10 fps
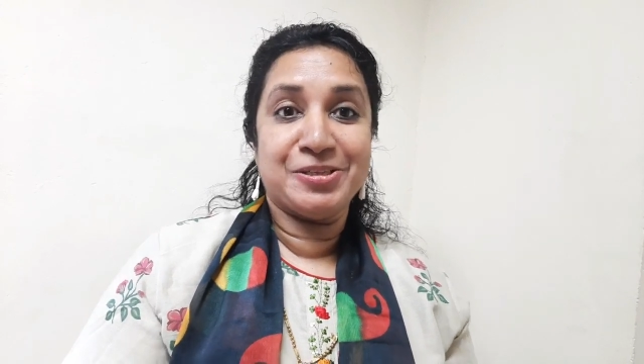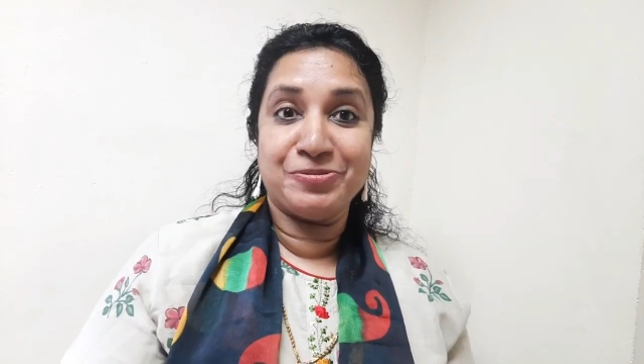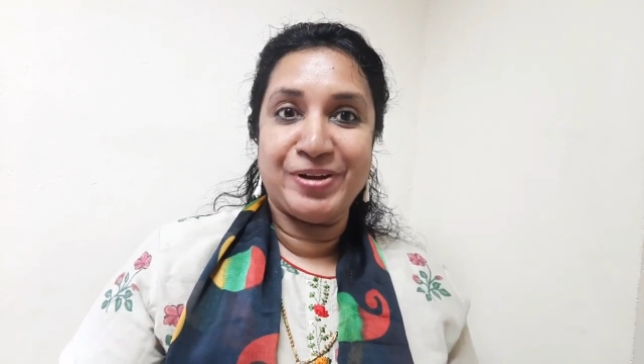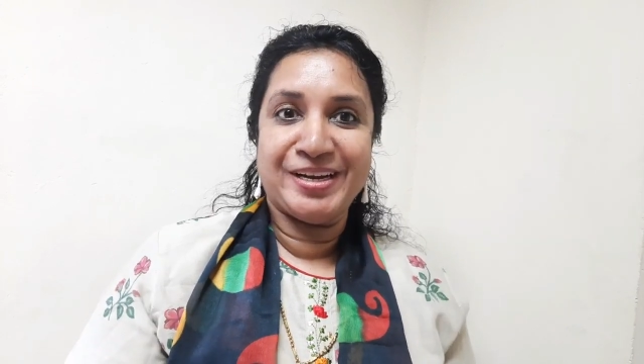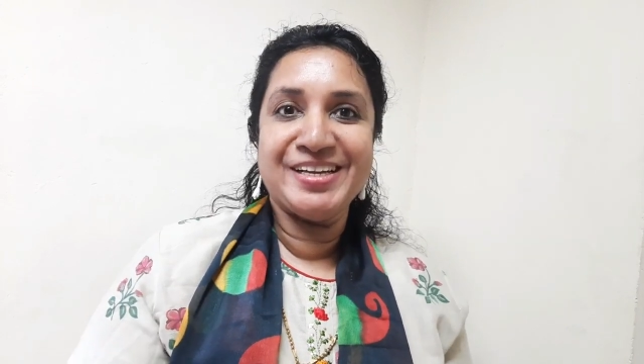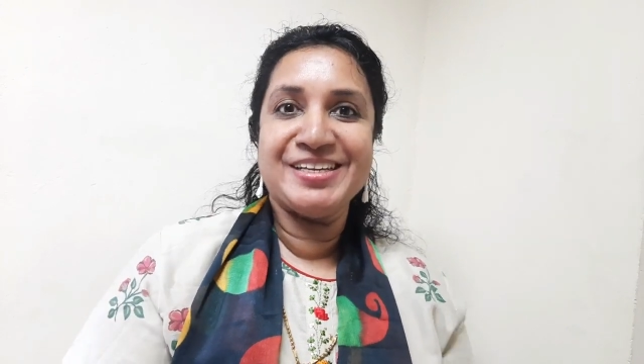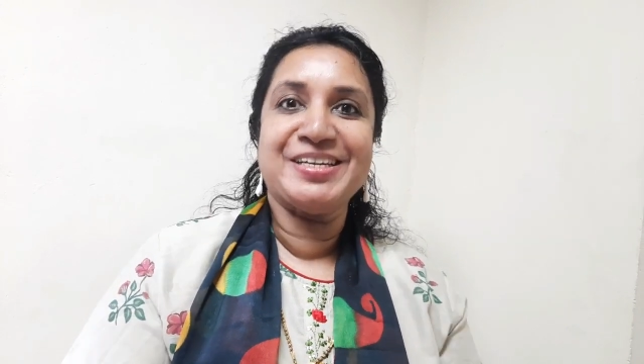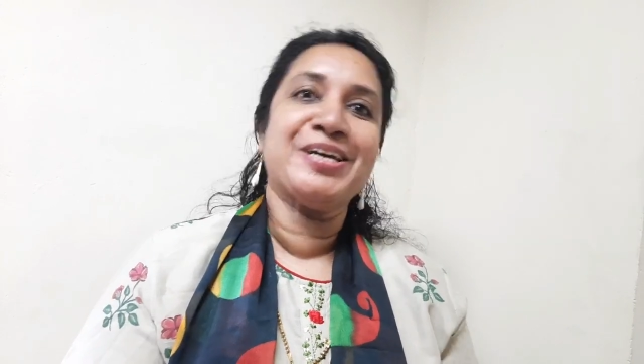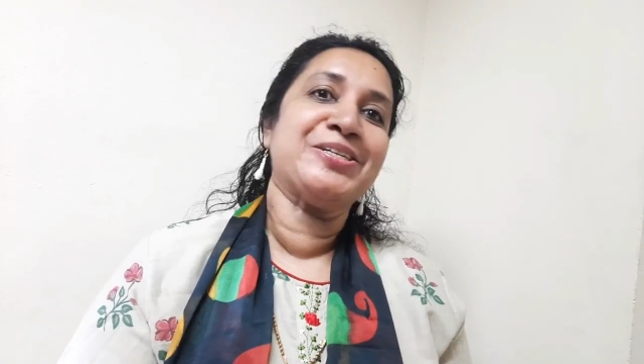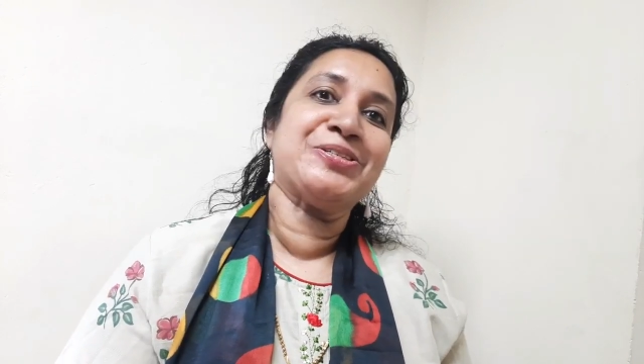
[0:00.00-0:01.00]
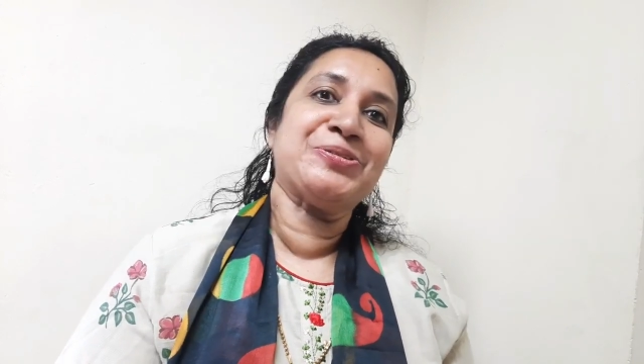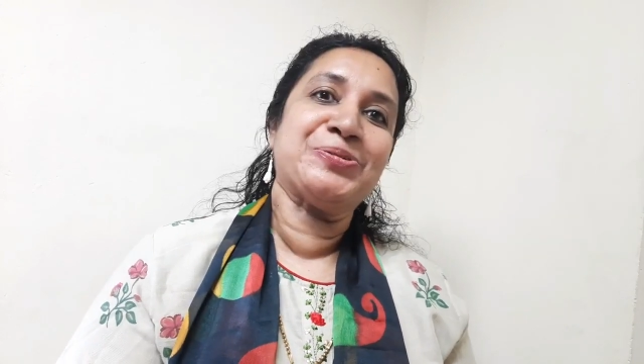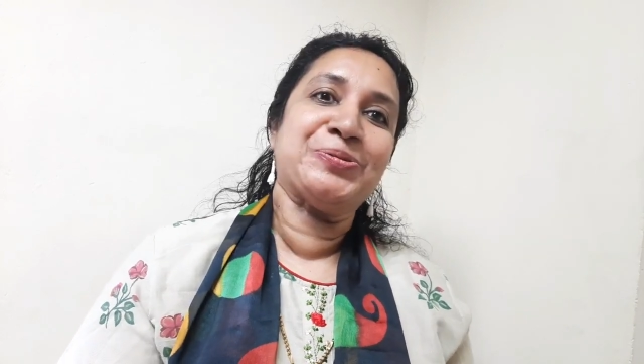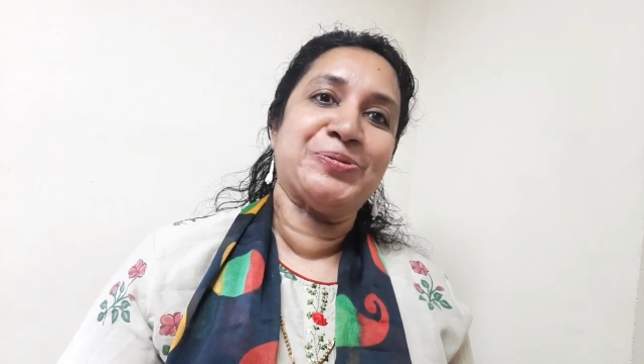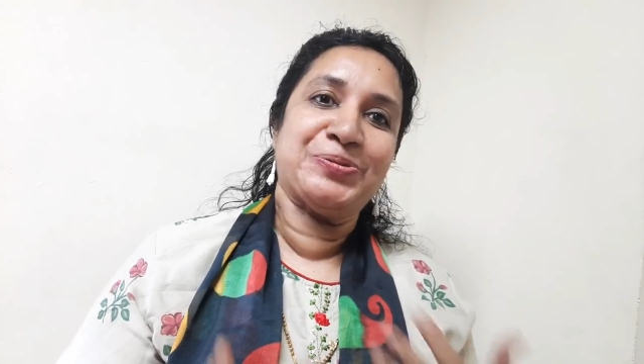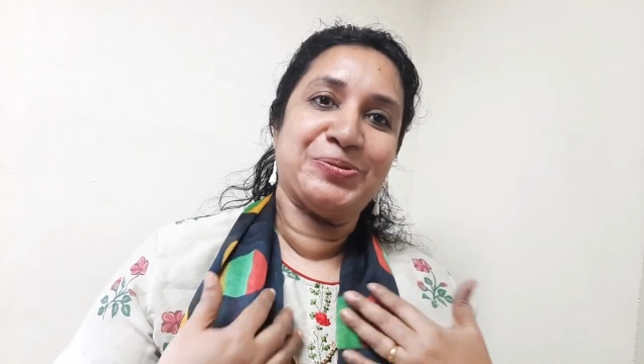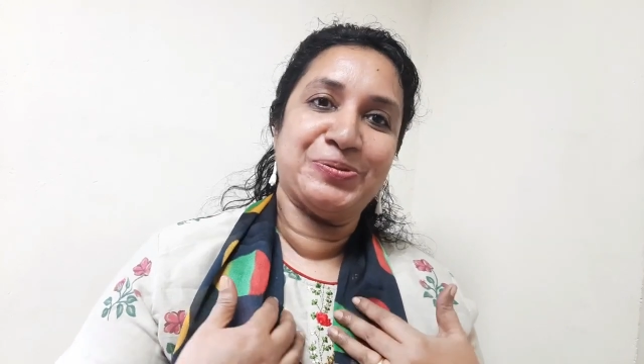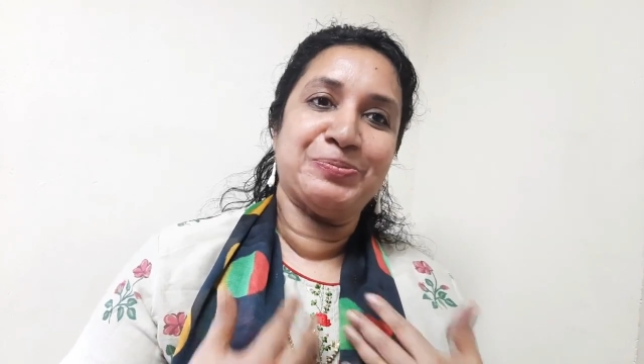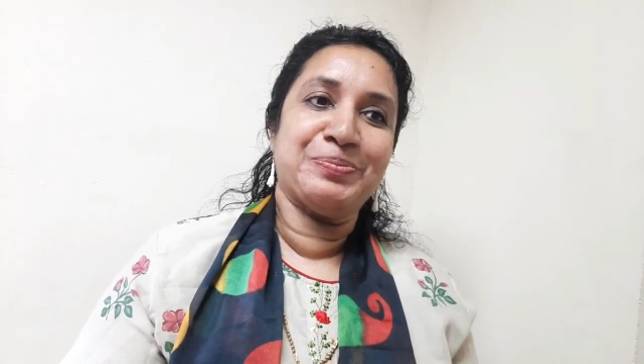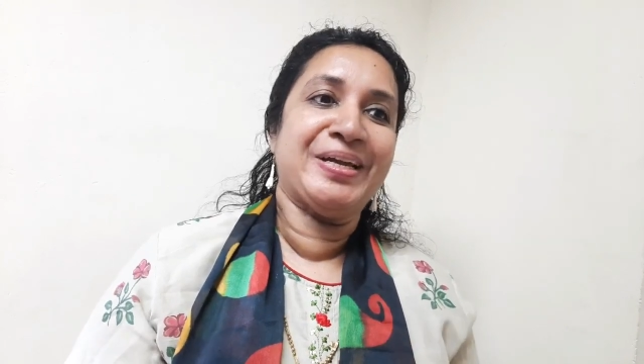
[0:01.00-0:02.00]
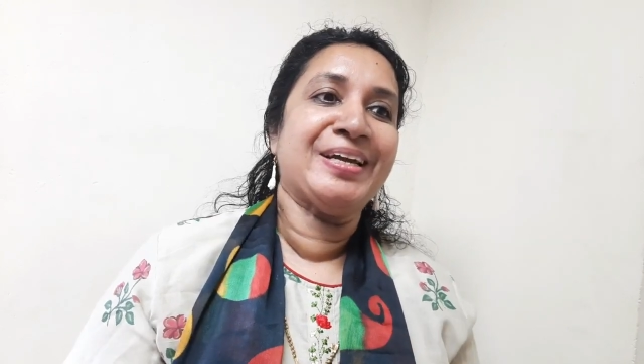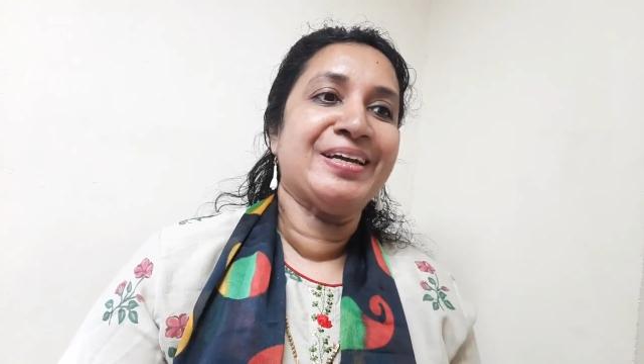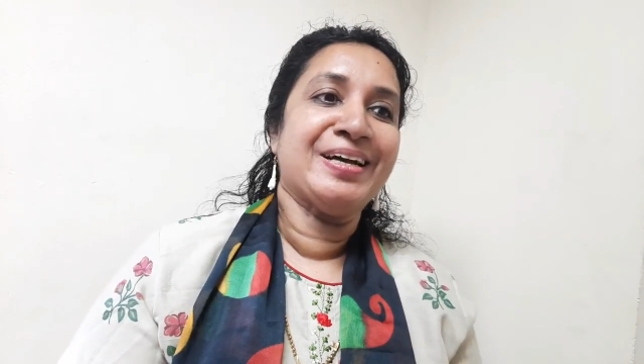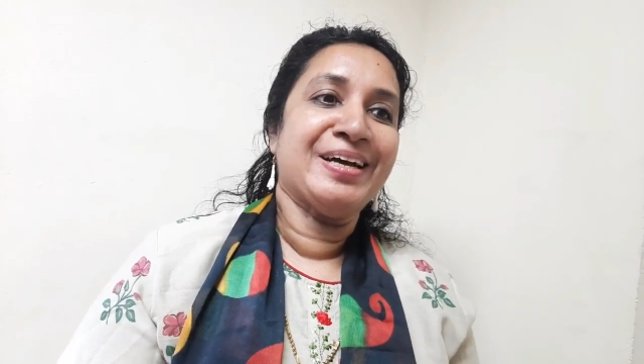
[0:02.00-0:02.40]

is very nice to me.